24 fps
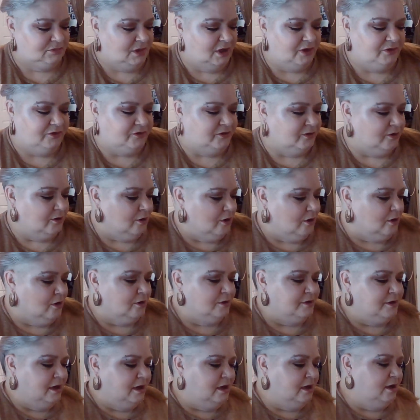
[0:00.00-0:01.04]
It's an
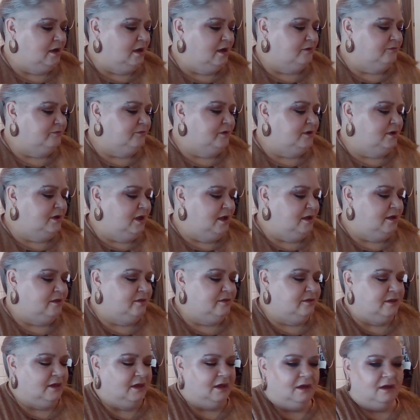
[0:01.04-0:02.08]
all day, everyday
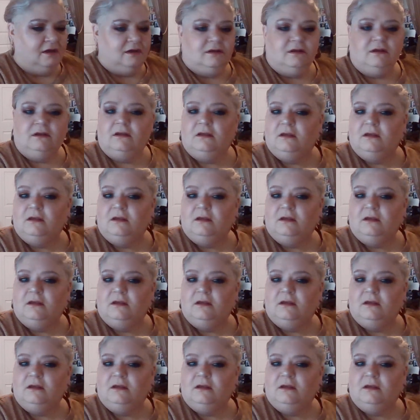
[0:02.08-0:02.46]
thing.